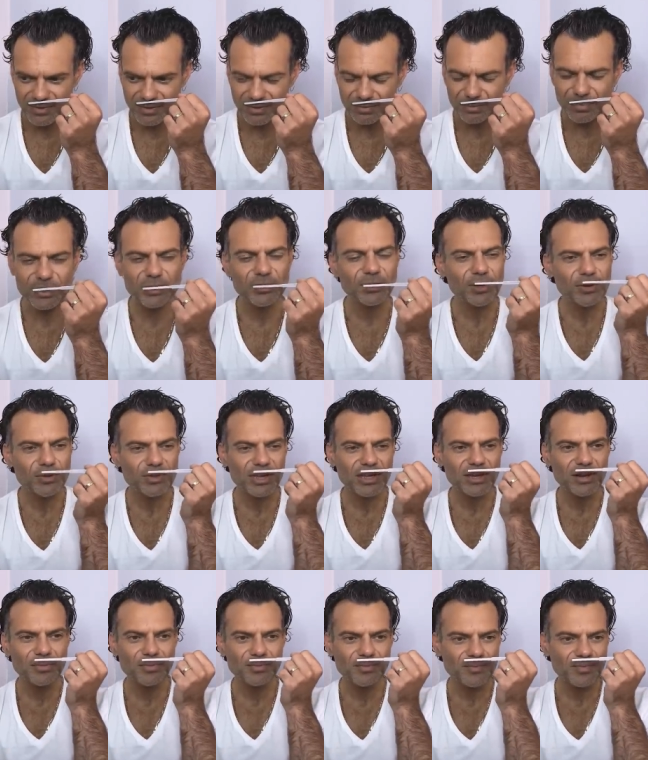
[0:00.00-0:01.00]
But you know, they
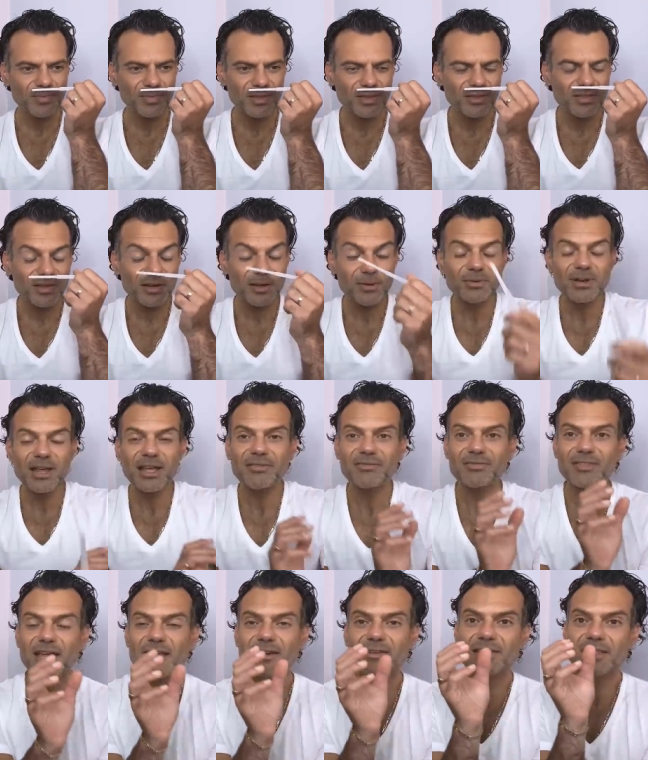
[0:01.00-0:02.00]
don't they don't
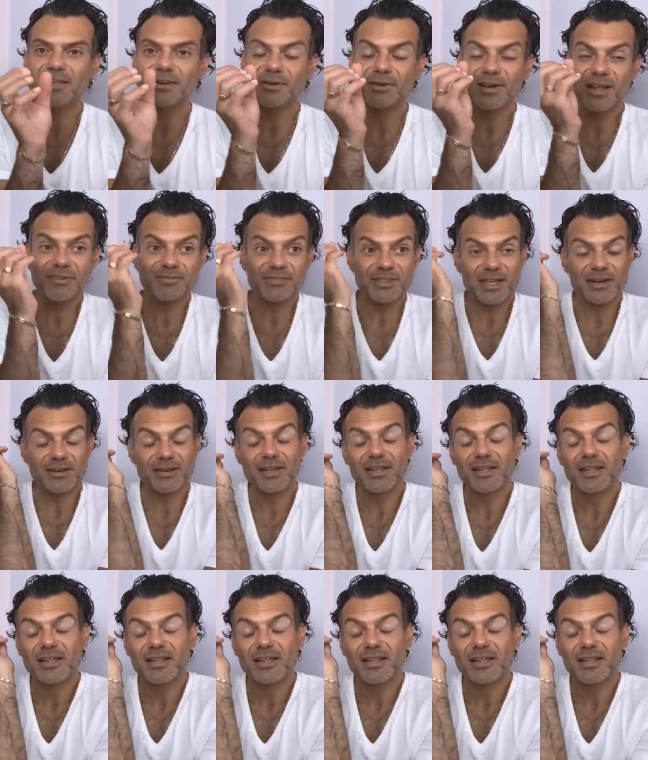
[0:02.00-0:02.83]
have that they don't have that